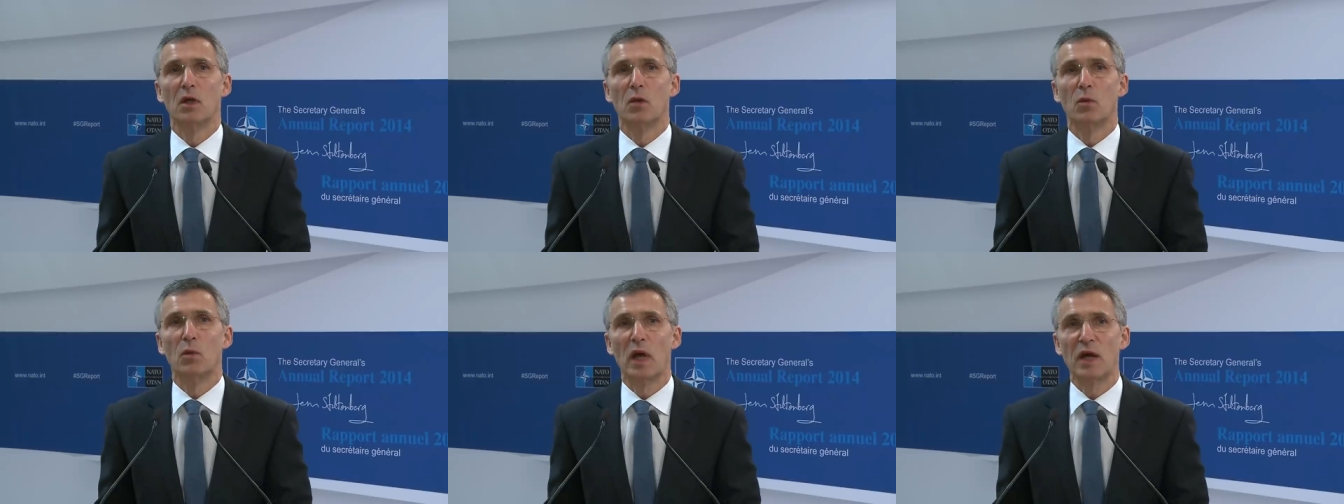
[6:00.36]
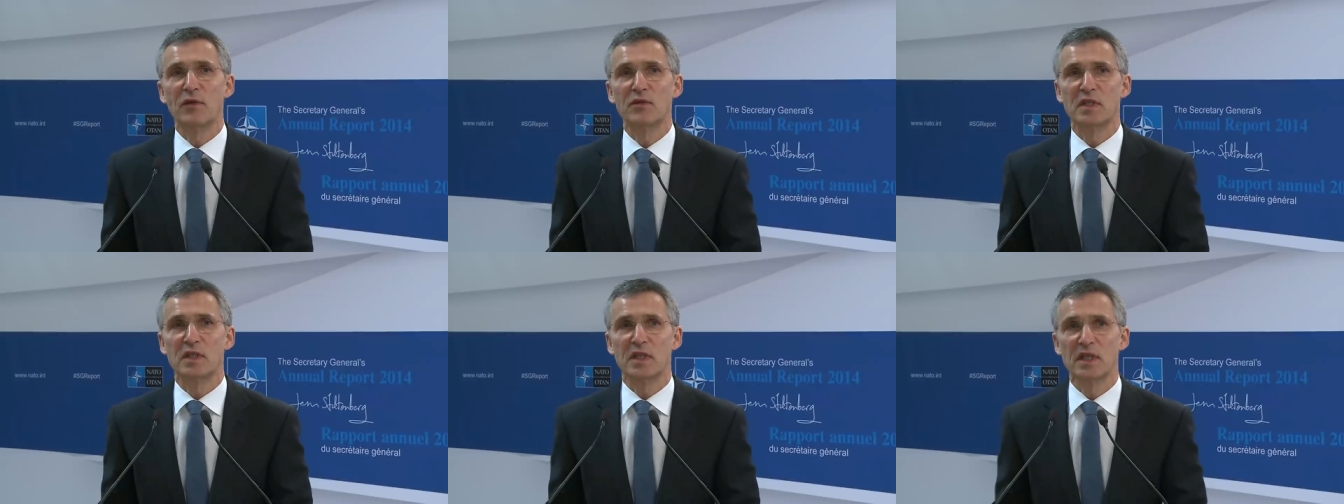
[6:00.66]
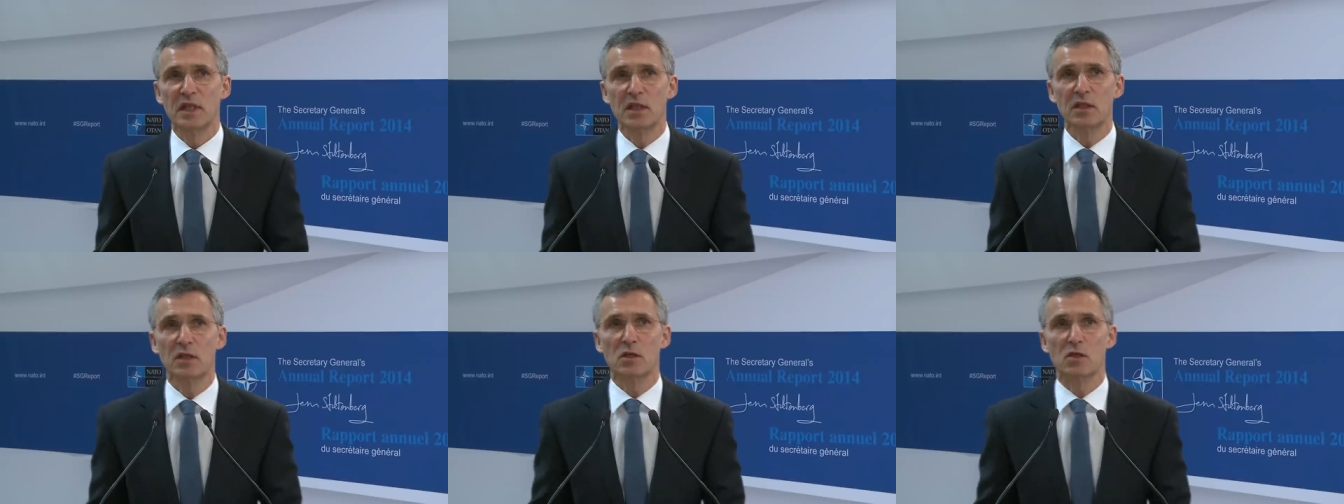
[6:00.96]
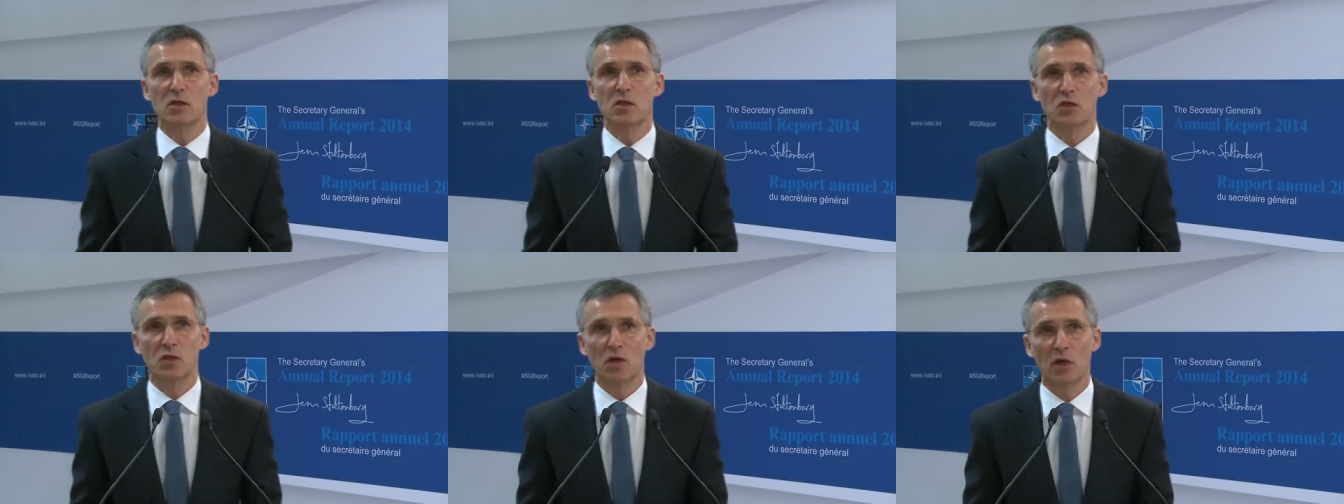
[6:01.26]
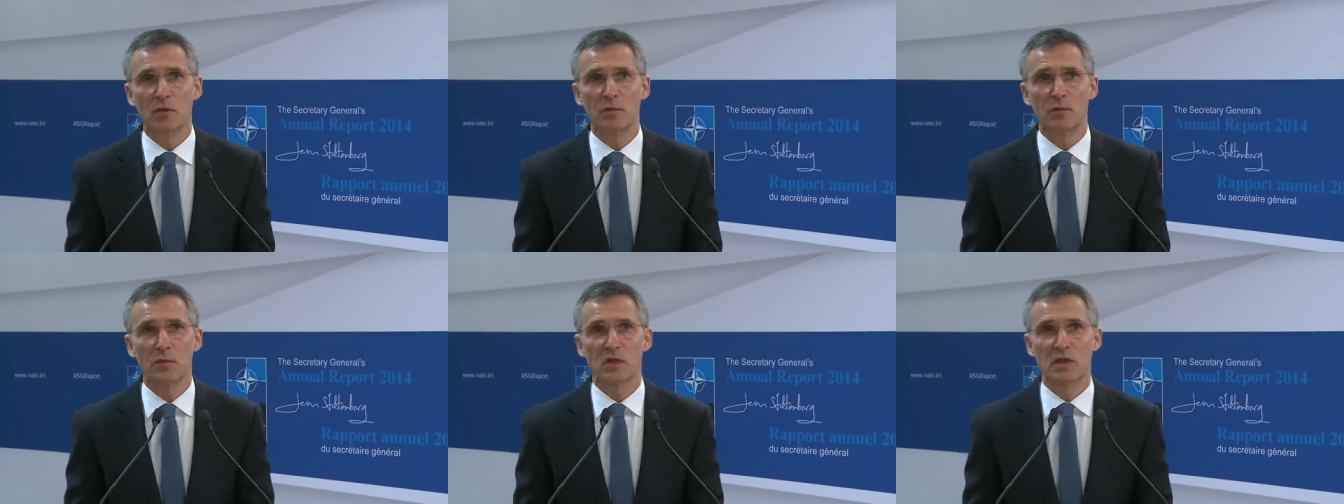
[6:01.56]
We have seen
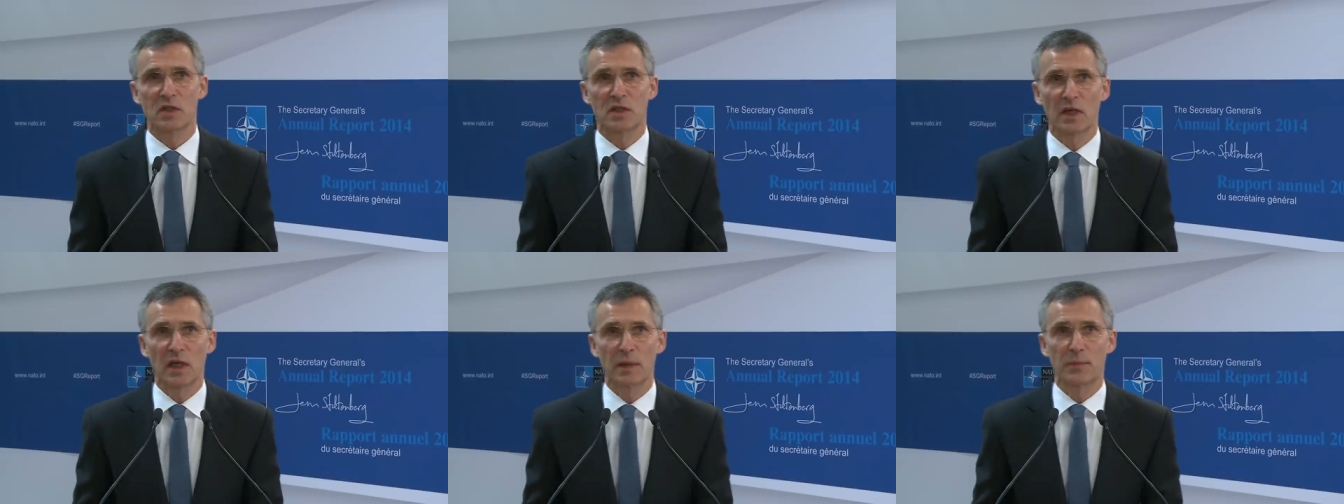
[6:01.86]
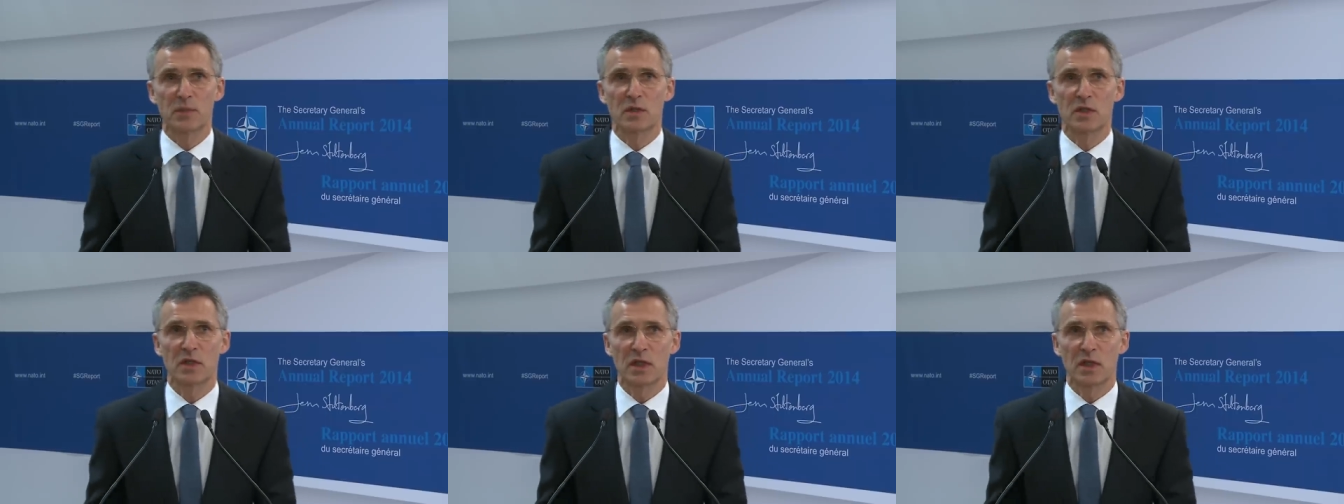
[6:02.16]
some steps